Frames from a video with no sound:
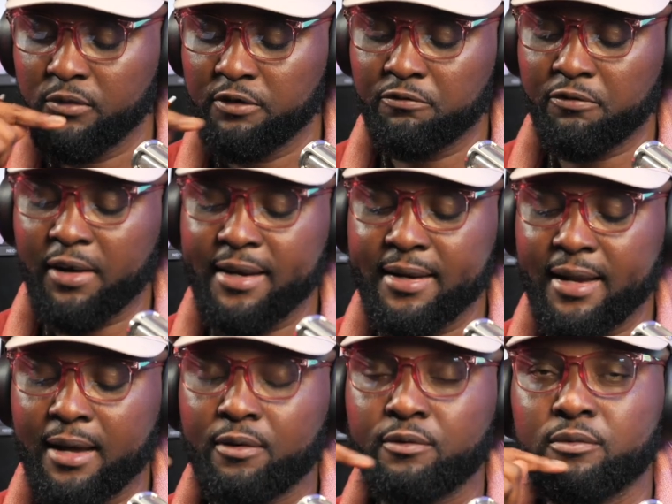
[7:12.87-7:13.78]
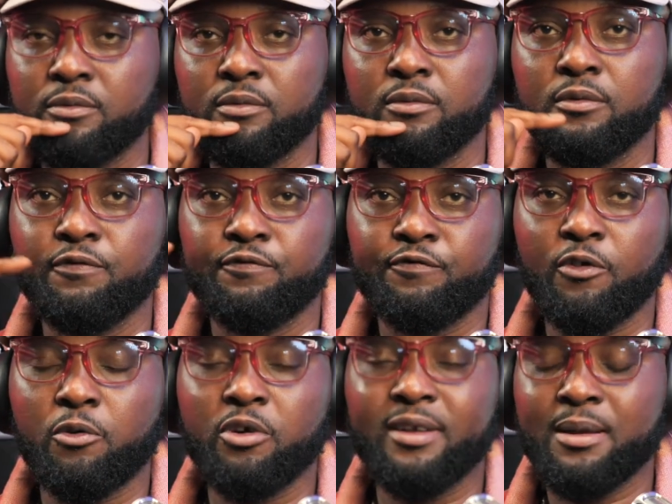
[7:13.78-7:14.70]
Right now,
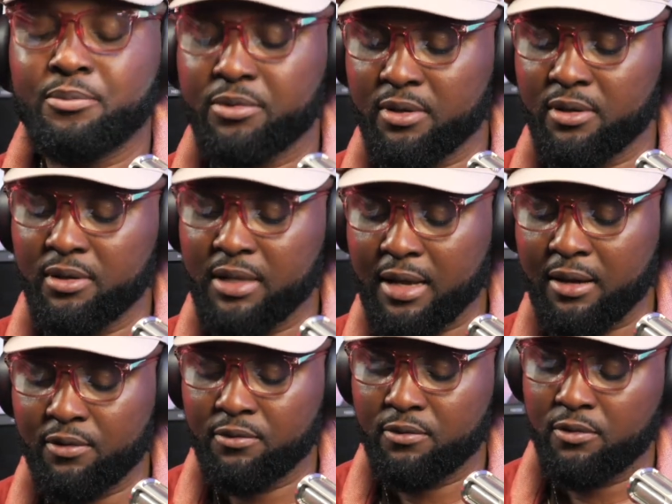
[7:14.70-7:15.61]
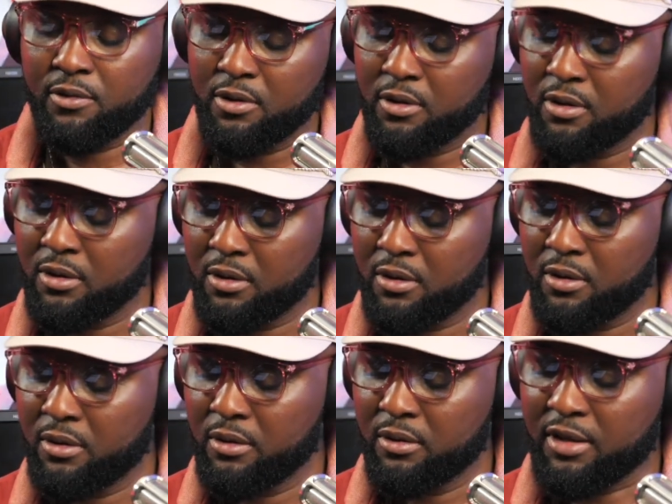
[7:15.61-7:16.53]
for what I'm saying now,
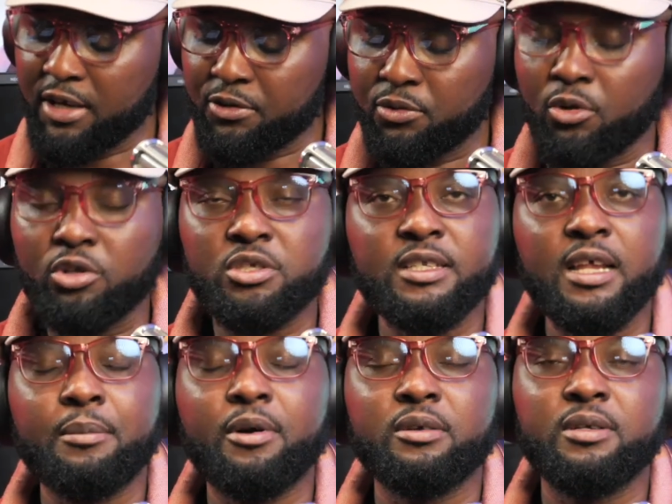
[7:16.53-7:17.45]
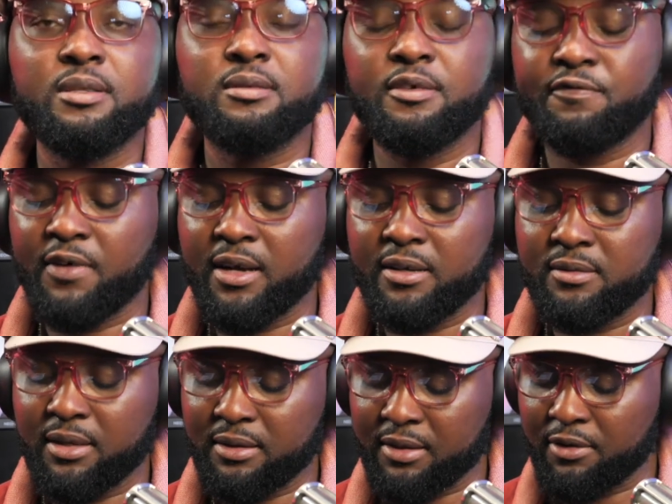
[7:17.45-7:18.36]
there's nothing about this device
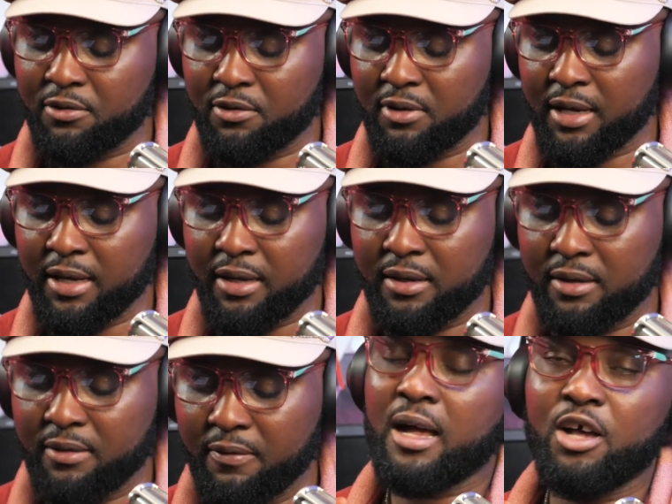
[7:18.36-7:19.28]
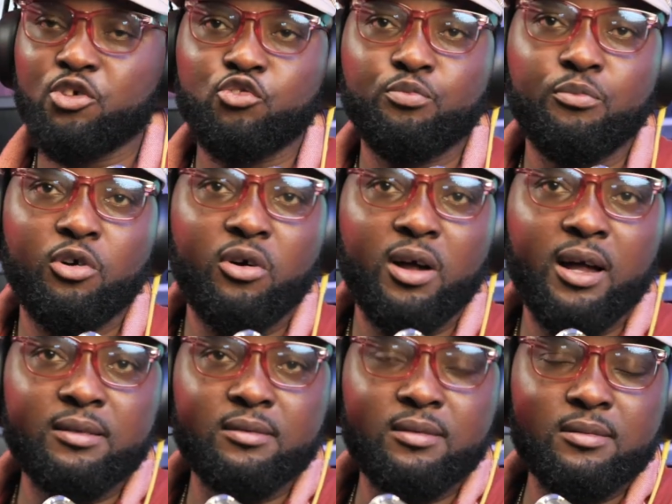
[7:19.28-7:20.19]
that I don't like. As small
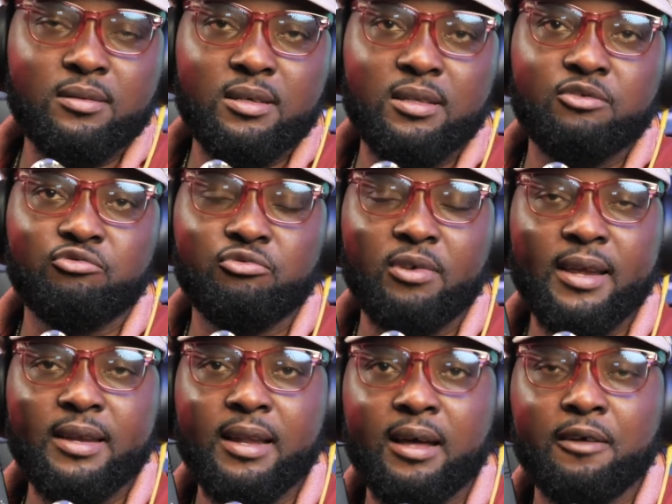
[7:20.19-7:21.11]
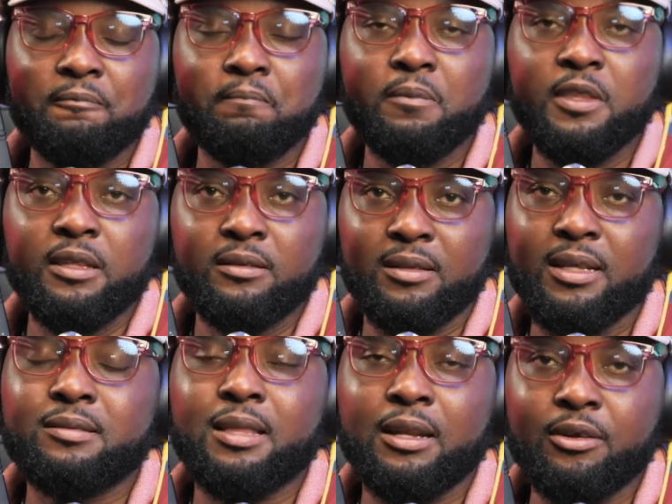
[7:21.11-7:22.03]
as this thing is right now,
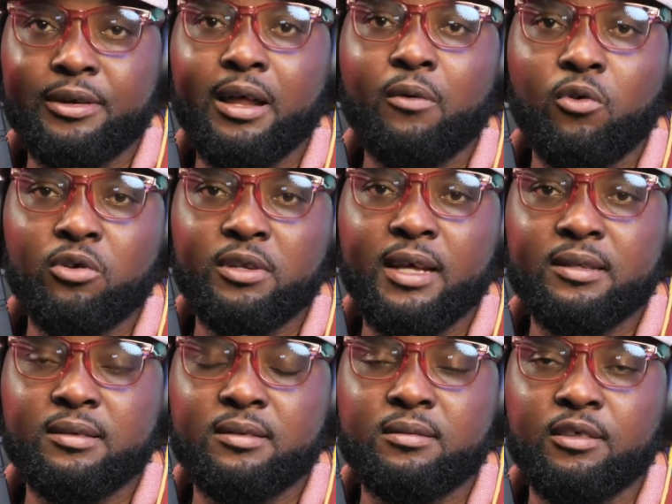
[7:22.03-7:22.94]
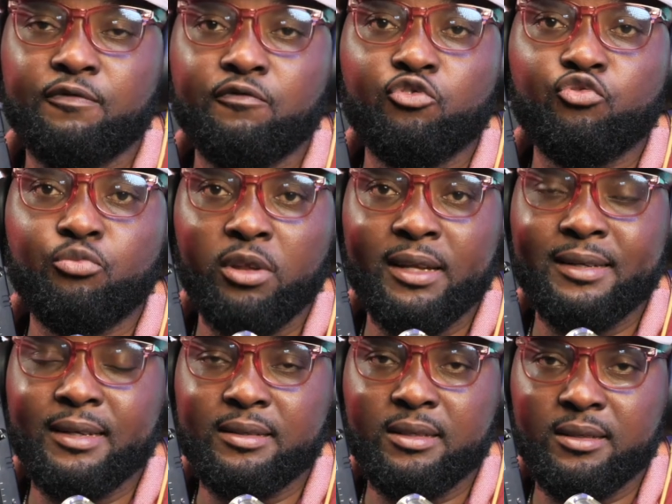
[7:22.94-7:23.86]
there's another one that is even smaller
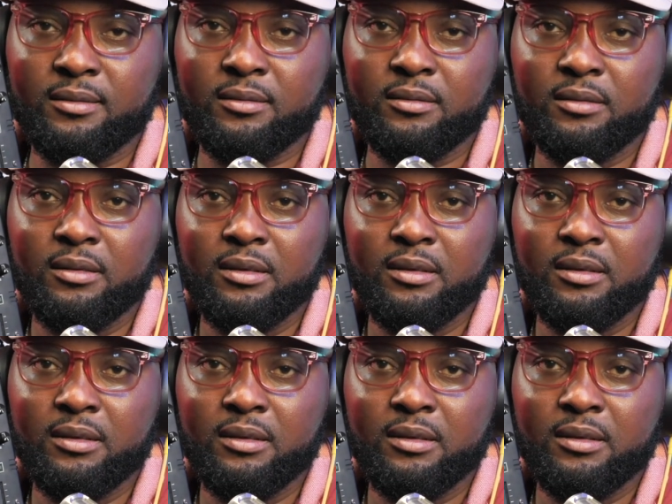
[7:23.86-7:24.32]
than this,